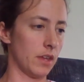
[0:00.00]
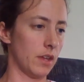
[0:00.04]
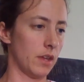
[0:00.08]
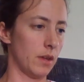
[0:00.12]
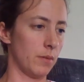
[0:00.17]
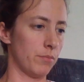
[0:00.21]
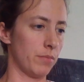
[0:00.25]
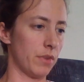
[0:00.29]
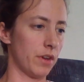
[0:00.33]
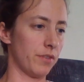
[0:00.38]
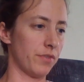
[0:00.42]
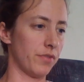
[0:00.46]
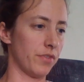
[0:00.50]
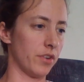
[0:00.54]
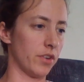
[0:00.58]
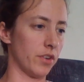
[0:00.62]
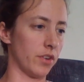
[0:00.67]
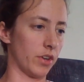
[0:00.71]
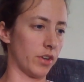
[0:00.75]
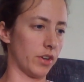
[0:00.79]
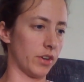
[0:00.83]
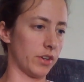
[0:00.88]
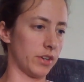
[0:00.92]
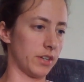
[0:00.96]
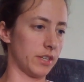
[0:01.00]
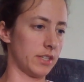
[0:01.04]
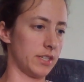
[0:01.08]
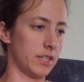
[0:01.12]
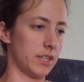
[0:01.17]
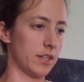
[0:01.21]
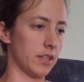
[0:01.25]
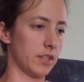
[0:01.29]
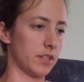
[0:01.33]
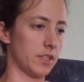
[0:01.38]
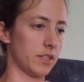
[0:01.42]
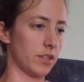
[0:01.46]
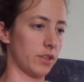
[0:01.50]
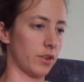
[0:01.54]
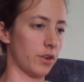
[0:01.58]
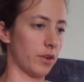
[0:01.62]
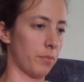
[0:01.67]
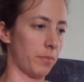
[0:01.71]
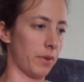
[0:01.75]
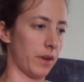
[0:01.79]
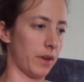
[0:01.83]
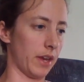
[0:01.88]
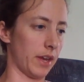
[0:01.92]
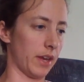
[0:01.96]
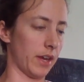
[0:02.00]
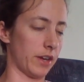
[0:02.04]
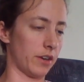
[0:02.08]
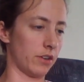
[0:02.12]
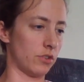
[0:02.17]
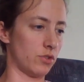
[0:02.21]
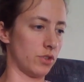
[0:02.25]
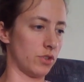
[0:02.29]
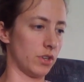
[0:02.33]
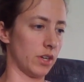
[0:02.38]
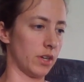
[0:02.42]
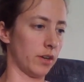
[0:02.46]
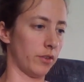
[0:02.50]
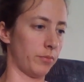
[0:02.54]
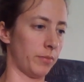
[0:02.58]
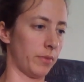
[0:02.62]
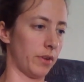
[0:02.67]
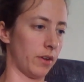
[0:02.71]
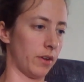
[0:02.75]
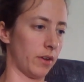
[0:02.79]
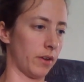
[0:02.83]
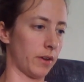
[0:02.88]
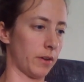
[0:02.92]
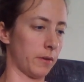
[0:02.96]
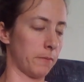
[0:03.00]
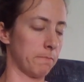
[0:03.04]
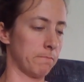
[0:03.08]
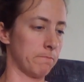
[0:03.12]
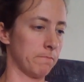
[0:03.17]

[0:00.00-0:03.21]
But Fern couldn't eat until her pig had a drink of milk.